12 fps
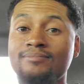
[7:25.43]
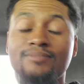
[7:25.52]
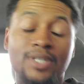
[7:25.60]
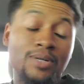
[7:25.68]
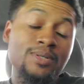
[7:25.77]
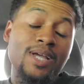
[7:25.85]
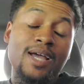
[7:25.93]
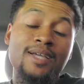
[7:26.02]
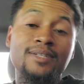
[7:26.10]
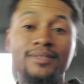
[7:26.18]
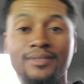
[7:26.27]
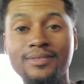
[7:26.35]

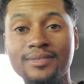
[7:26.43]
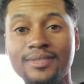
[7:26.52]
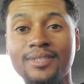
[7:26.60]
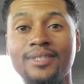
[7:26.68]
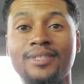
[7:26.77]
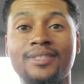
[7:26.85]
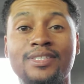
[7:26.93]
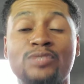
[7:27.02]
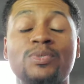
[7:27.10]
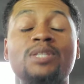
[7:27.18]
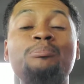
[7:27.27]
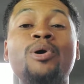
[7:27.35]
This is
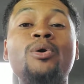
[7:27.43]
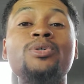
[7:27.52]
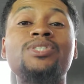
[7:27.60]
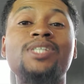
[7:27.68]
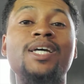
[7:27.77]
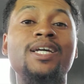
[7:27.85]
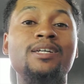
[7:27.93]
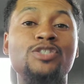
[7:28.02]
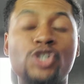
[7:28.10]
what the poll's saying.